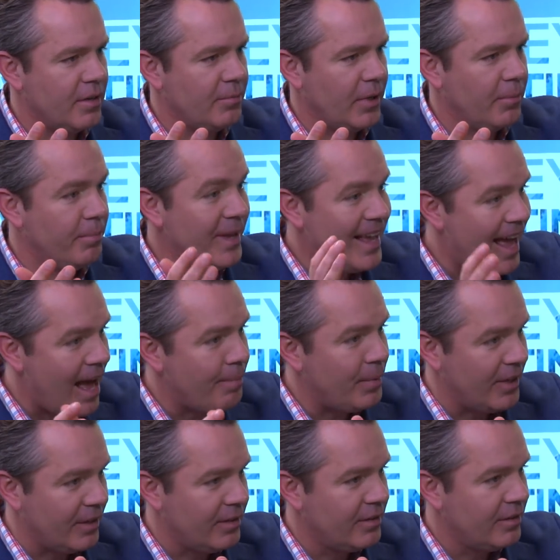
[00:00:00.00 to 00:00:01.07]
I'm like, be
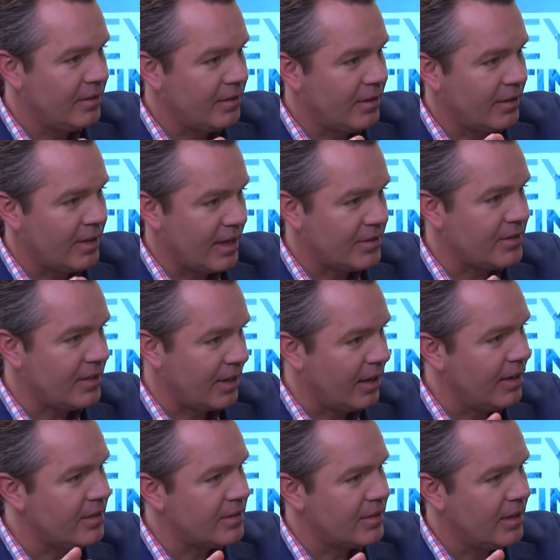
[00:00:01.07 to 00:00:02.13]
happy that that's the
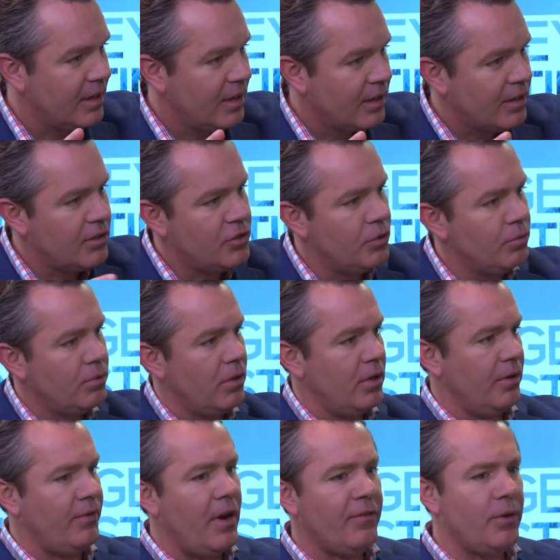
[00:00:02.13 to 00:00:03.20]
case, because you
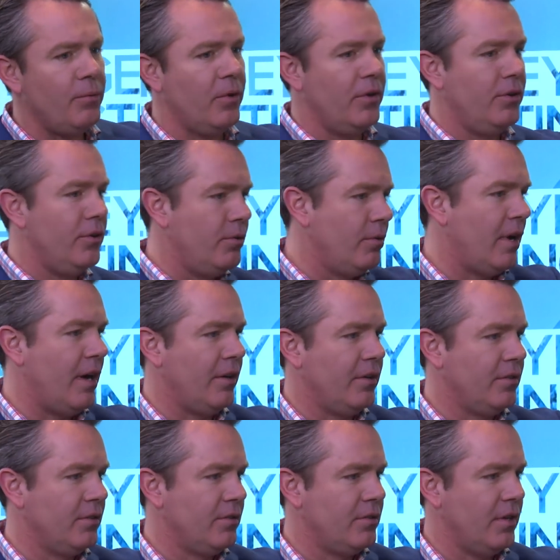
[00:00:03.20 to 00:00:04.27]
if everyone knew how to,
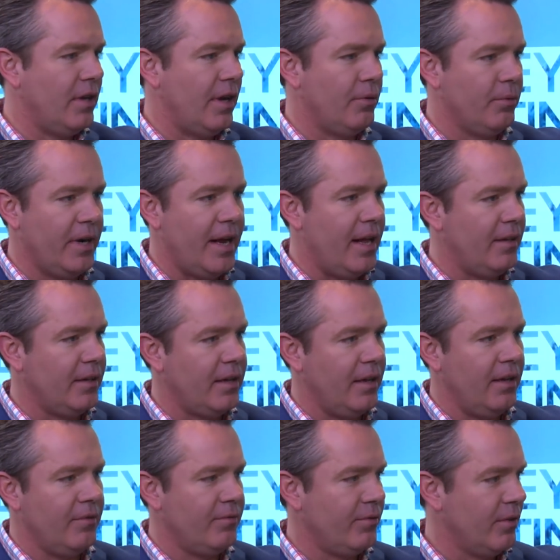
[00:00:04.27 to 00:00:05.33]
to
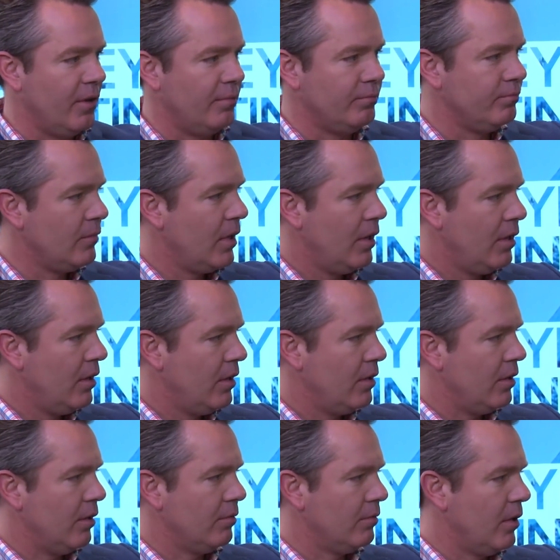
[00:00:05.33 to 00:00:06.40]
reallocate from
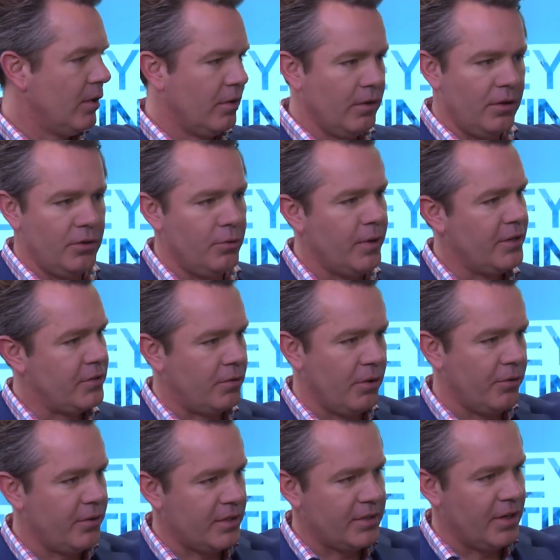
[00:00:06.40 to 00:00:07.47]
you know, a, a, U.S.
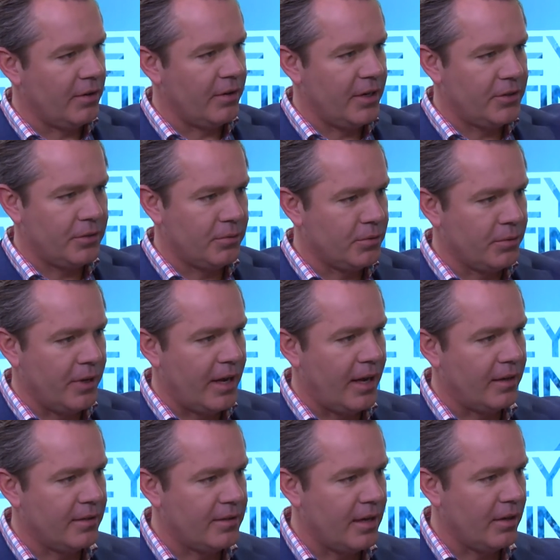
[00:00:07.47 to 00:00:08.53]
growth acceleration, which we
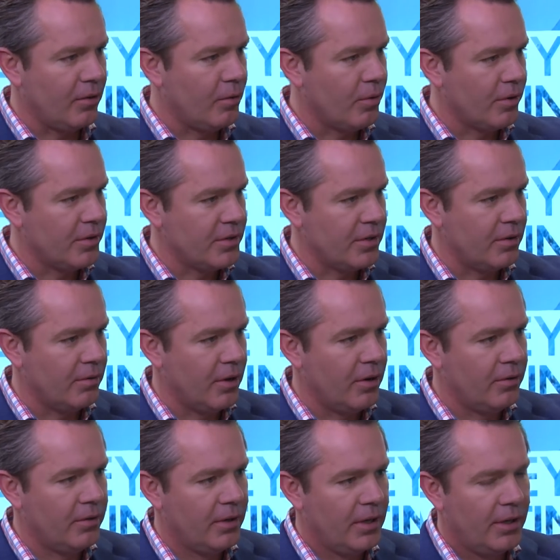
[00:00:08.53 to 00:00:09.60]
had 10 quarters in a
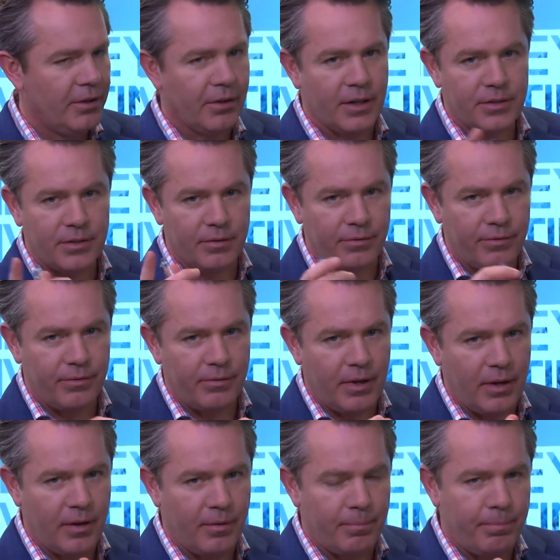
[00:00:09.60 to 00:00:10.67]
row. Yeah. You guys can
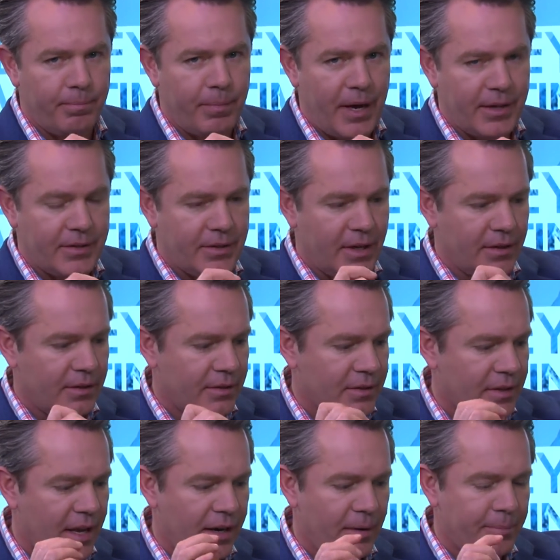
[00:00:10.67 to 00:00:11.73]
uh, pass that
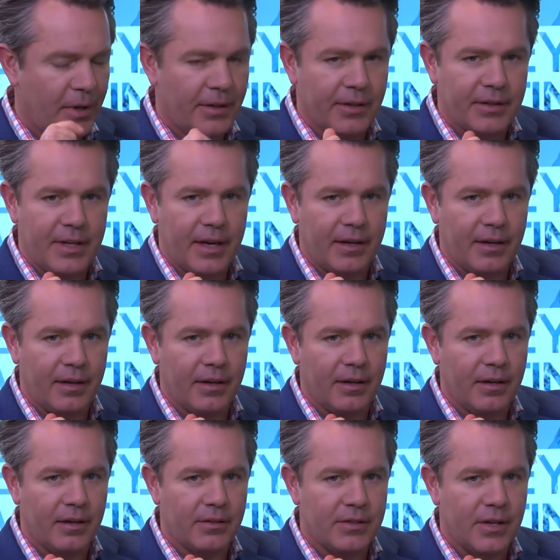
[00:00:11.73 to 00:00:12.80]
slide up on the deck again,
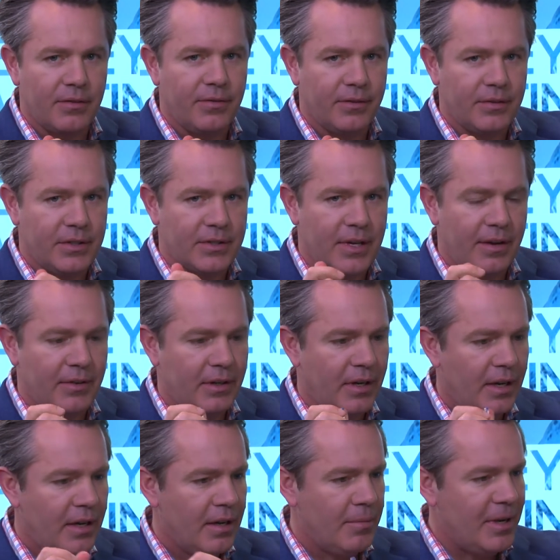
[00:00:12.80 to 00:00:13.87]
uh, slide 57.
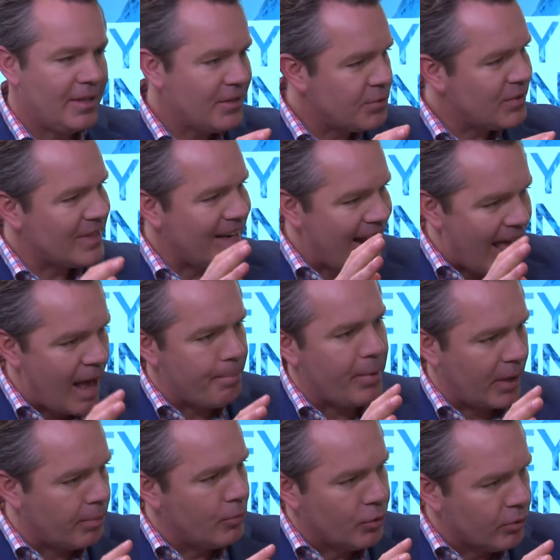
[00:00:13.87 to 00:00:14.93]
I mean, this was an
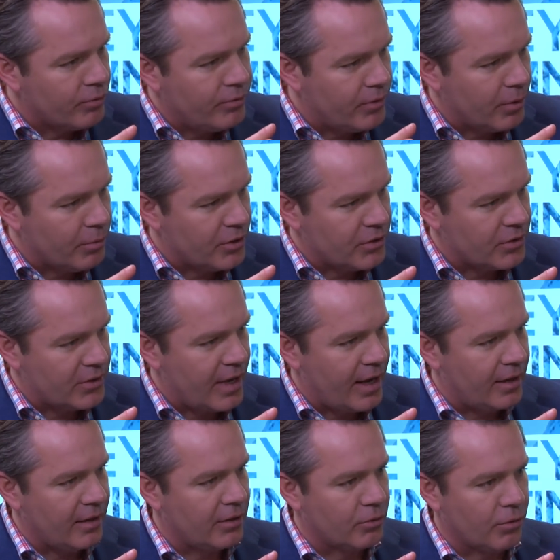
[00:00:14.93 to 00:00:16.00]
epic move that we just yeah.
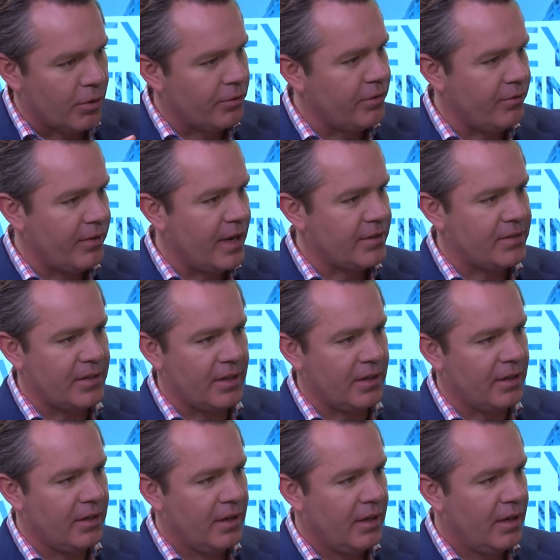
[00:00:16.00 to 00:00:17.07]
had in growth investing.
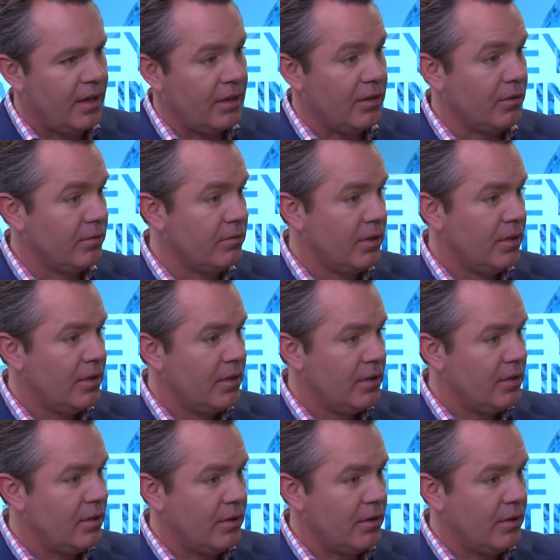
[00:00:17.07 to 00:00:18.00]
Yes. And, you know, Eight quarters.